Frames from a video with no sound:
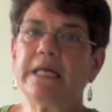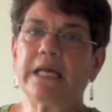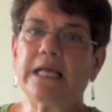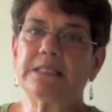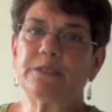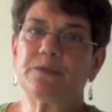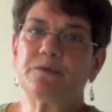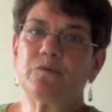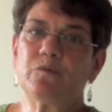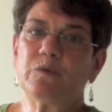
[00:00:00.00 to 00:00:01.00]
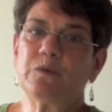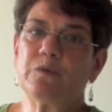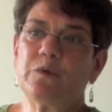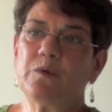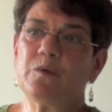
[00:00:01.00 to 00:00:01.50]
It gets
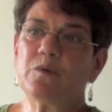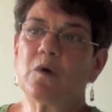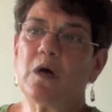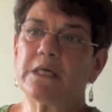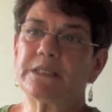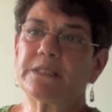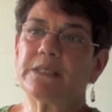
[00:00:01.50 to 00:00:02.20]
to cost